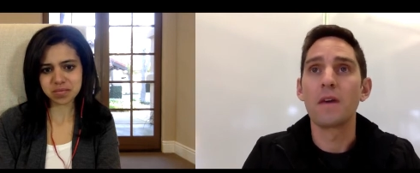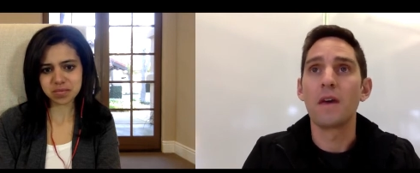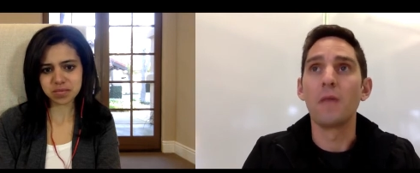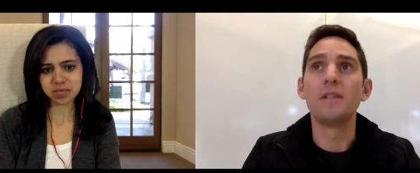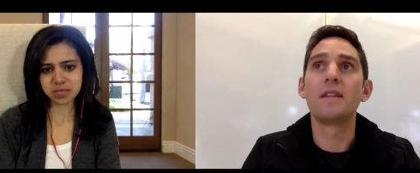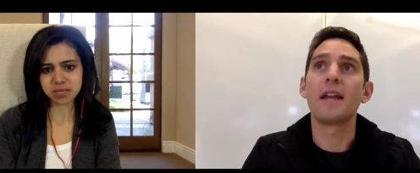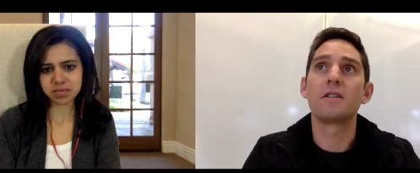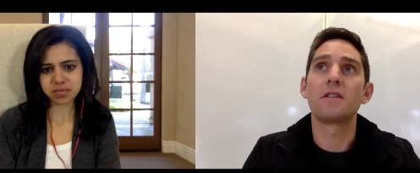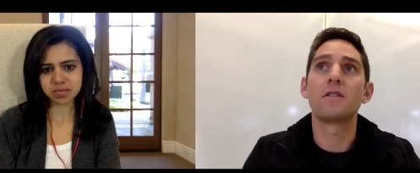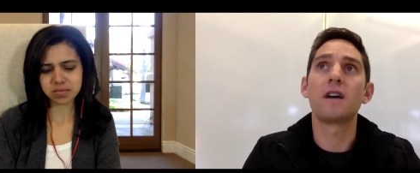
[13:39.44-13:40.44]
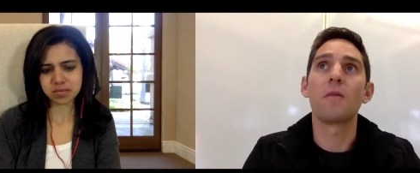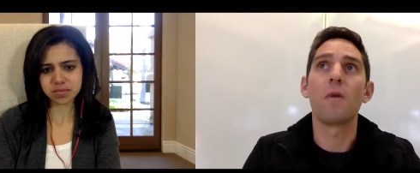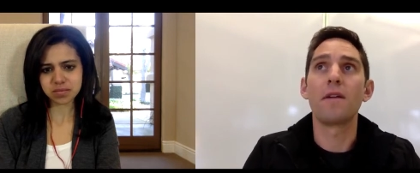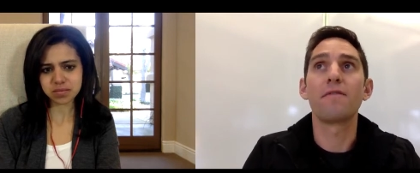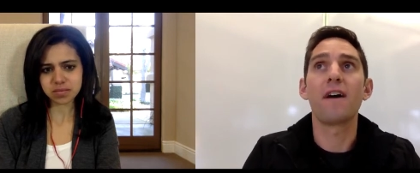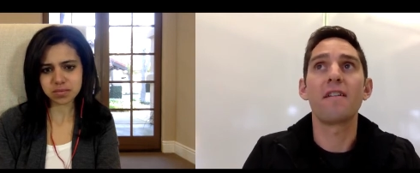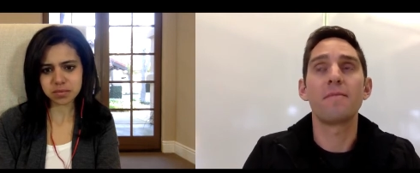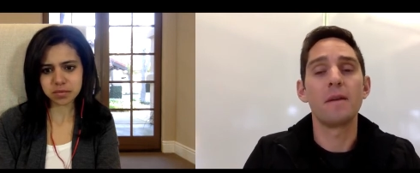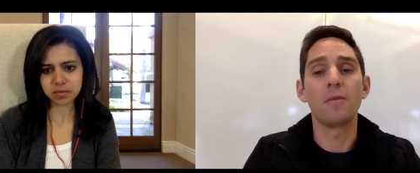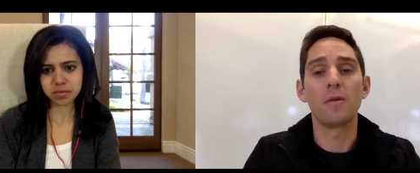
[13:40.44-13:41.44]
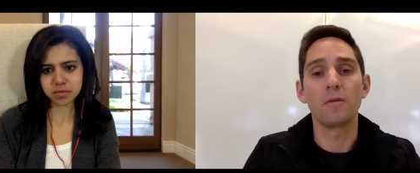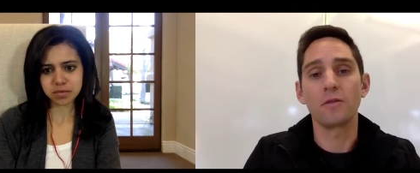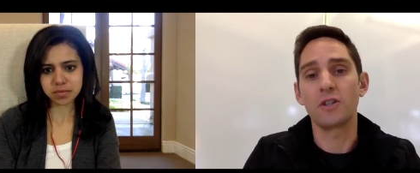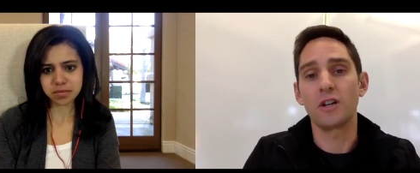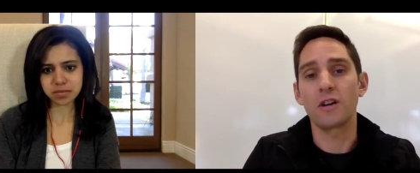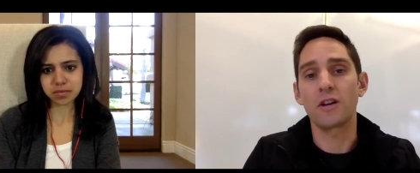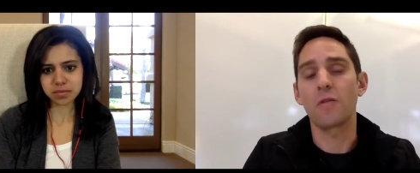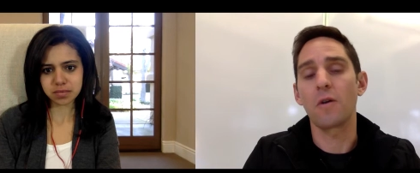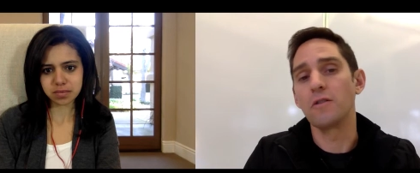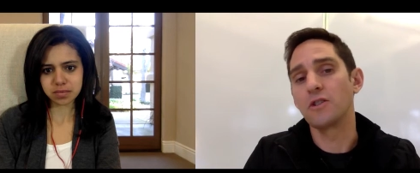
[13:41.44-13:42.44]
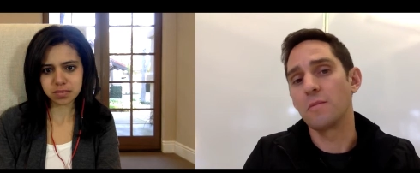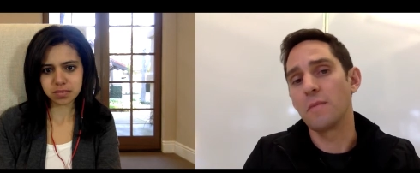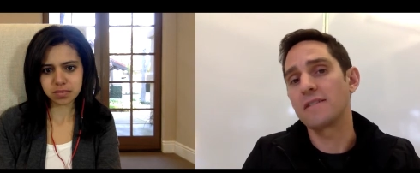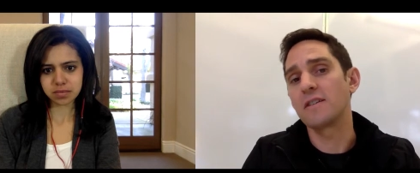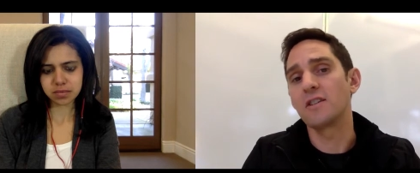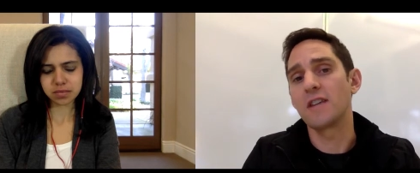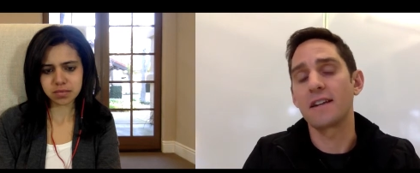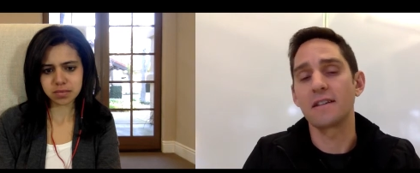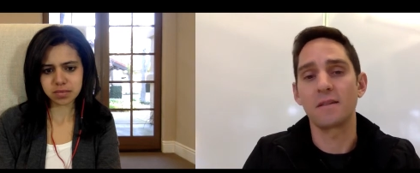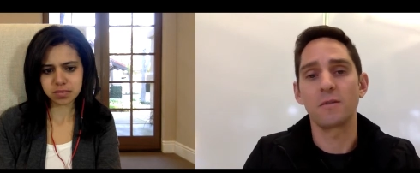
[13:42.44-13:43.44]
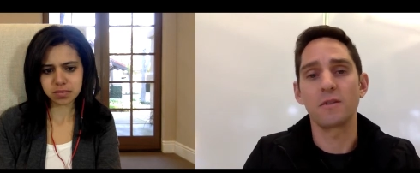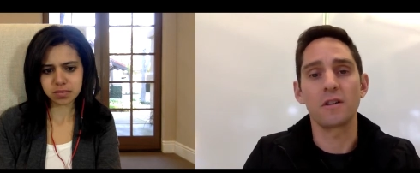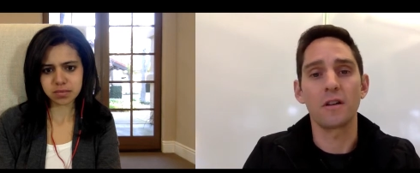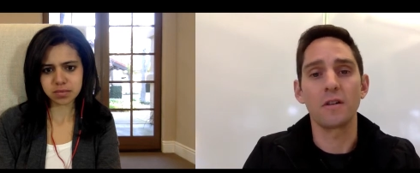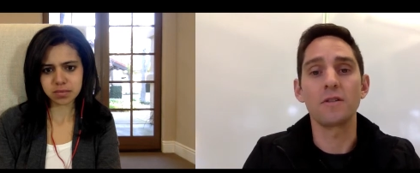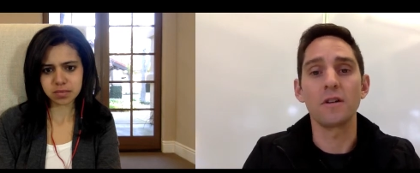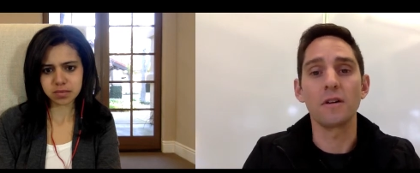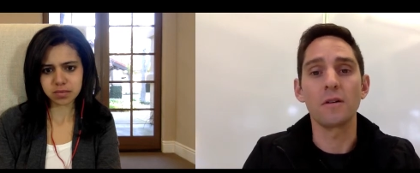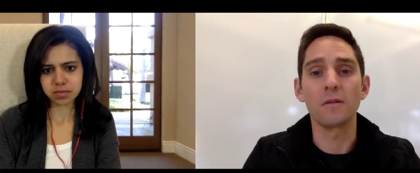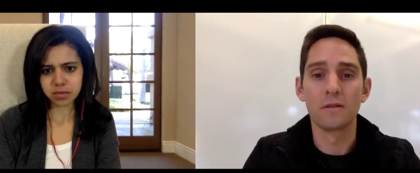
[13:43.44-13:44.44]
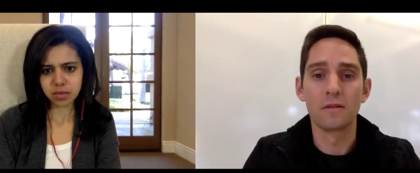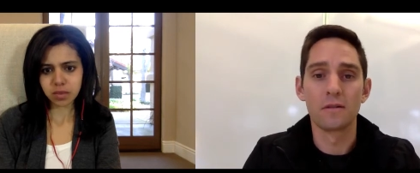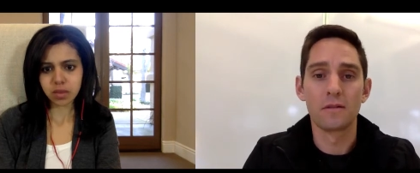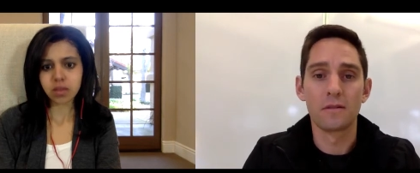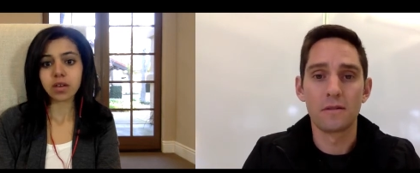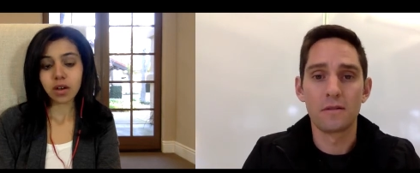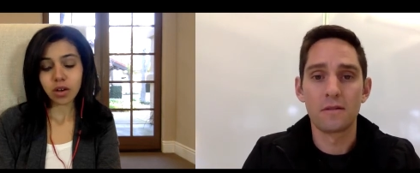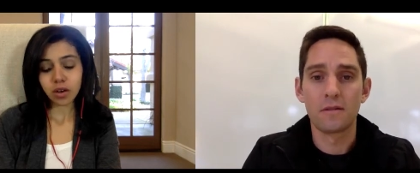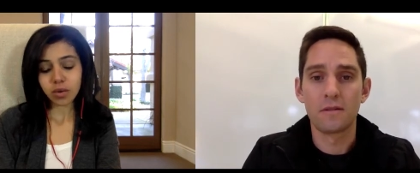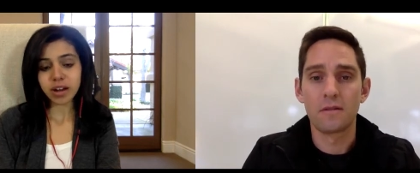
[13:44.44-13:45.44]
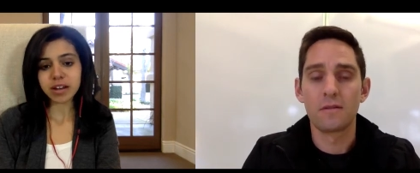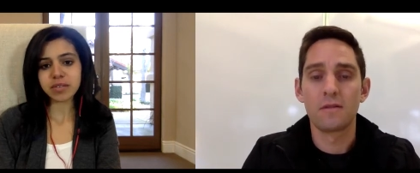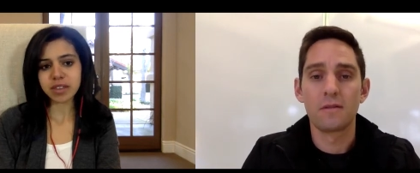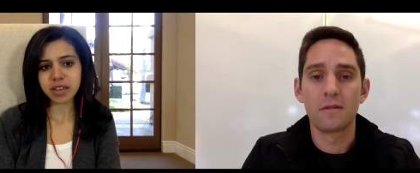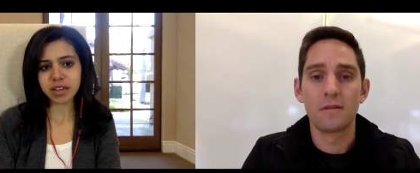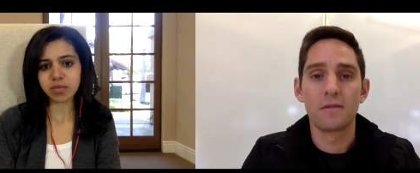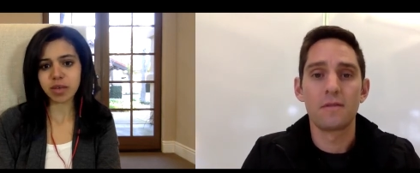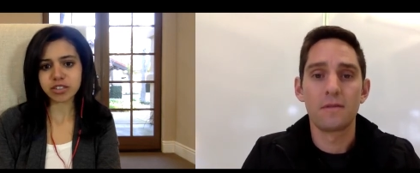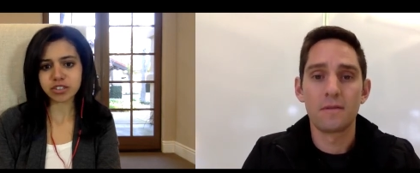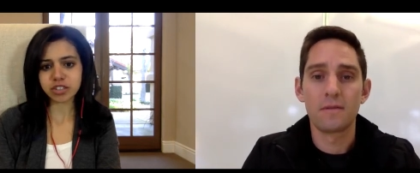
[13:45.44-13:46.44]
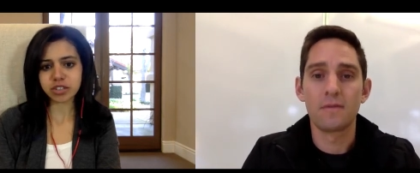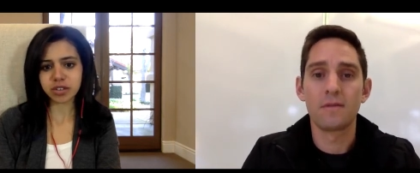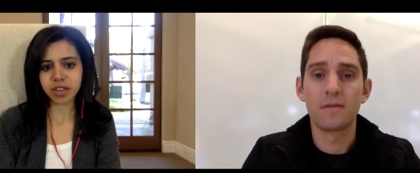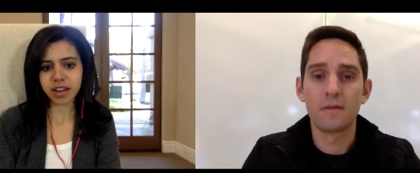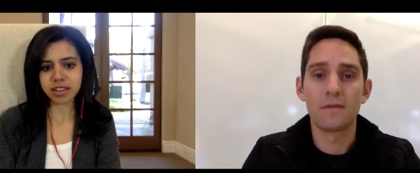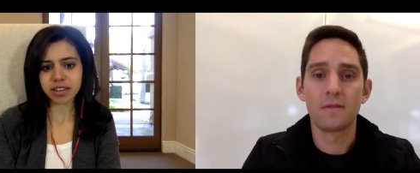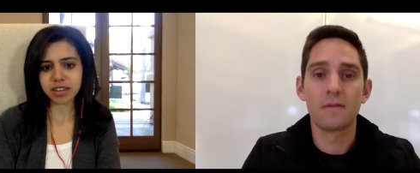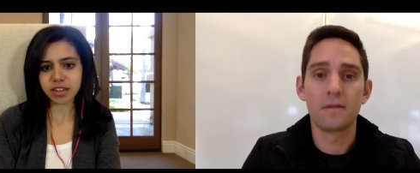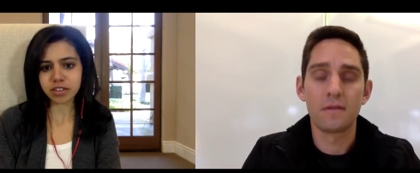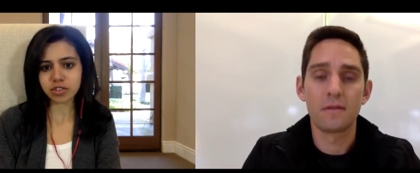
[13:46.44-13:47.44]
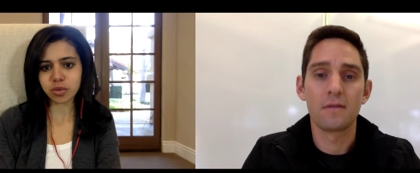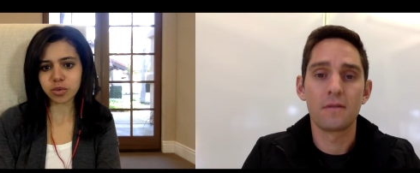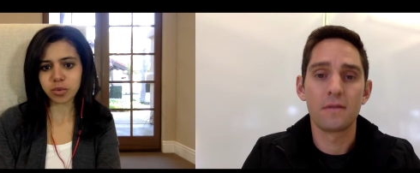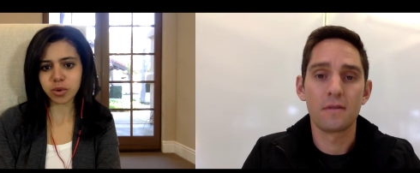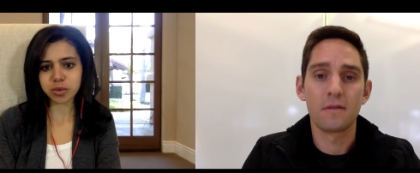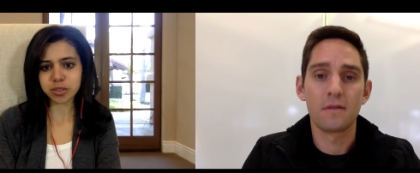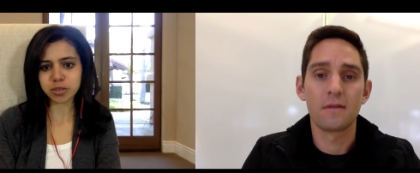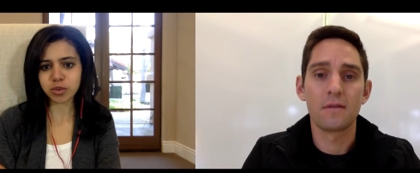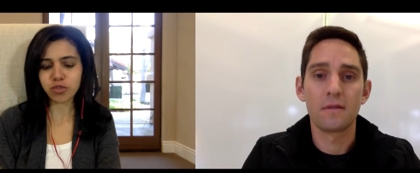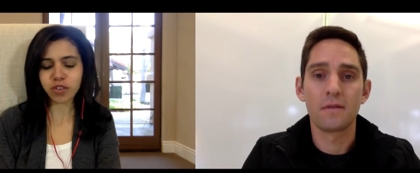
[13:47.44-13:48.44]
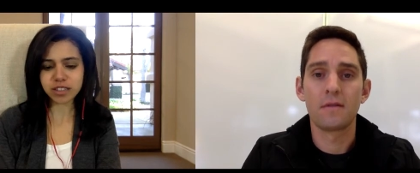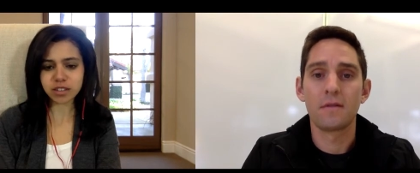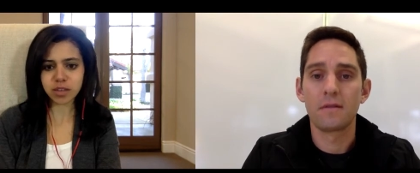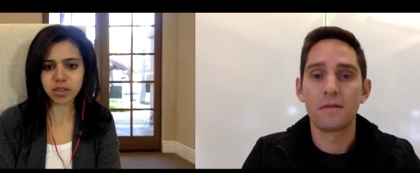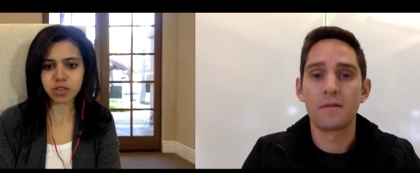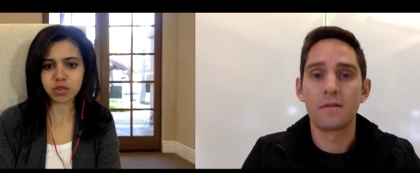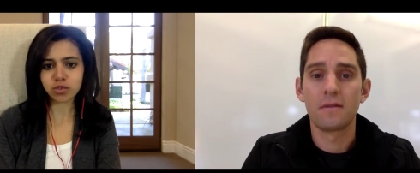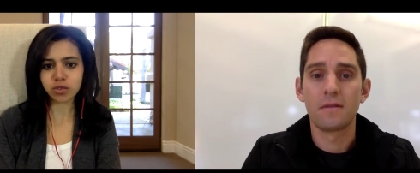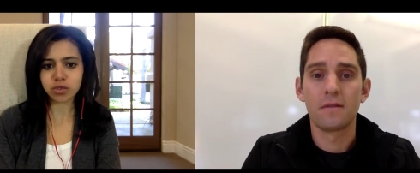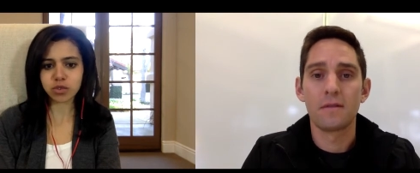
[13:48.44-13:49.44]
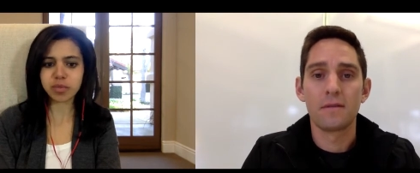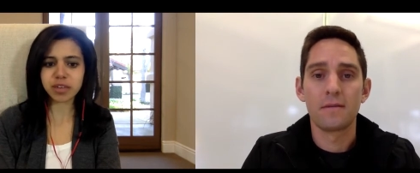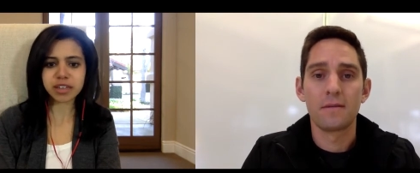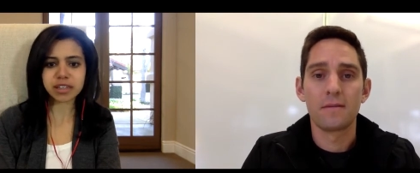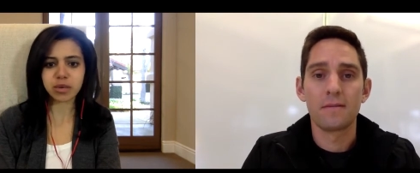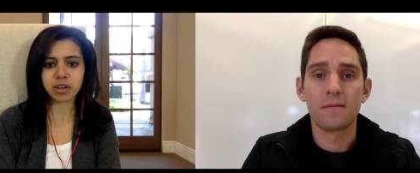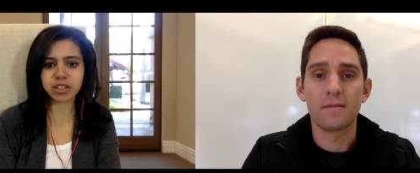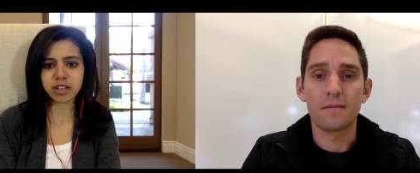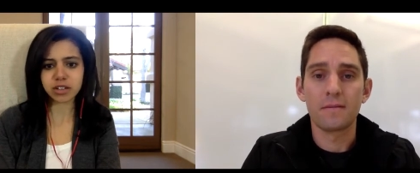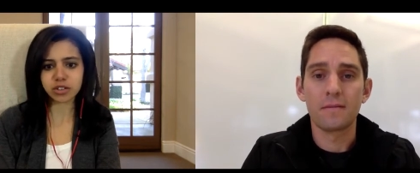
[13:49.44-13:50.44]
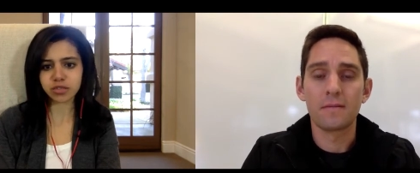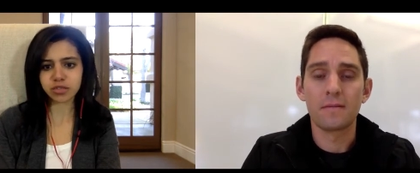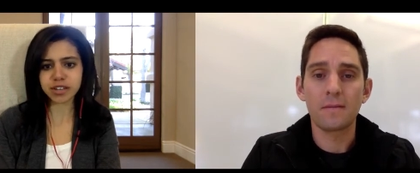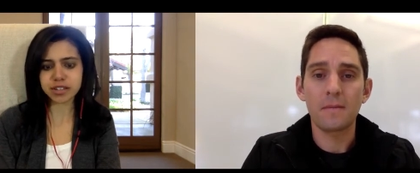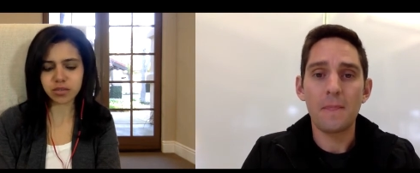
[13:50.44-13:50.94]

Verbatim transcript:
Speaker 1: we did that, and it turns out 1 in 5 people will share a quote, usually message that to someone they're close to.
Speaker 2: Oh, I didn't even think of messaging for that. I think that's so important, because when you find something useful, you immediately want to tell your friends and